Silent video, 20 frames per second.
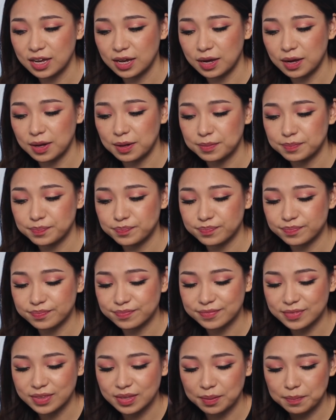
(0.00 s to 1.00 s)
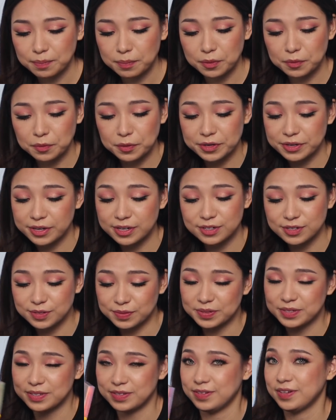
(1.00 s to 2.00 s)
But what you can do
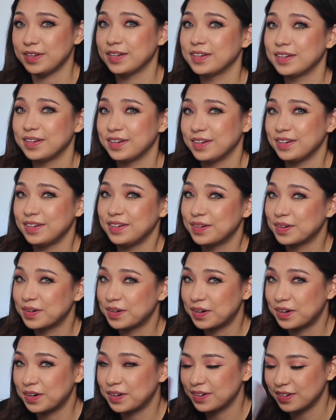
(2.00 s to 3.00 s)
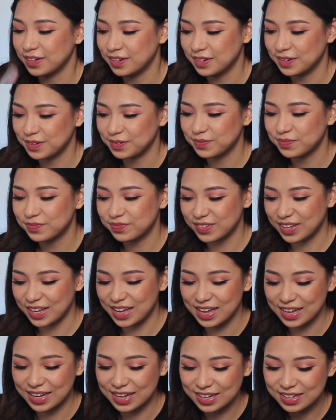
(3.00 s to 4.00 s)
is you can get your,
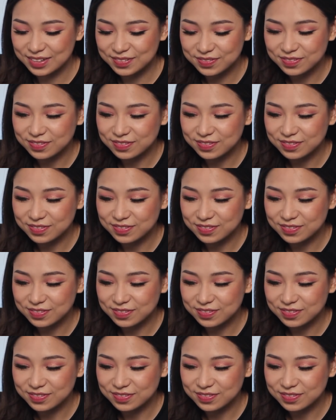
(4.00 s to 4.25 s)
well,